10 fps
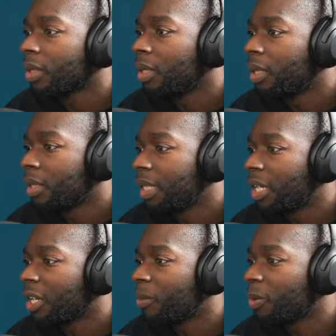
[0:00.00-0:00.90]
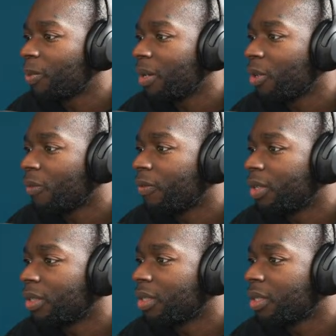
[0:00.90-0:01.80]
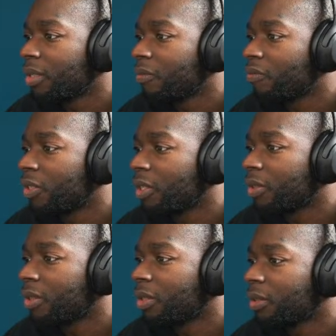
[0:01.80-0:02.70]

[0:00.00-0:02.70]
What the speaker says: Scene outcomes, brownie confidence, results.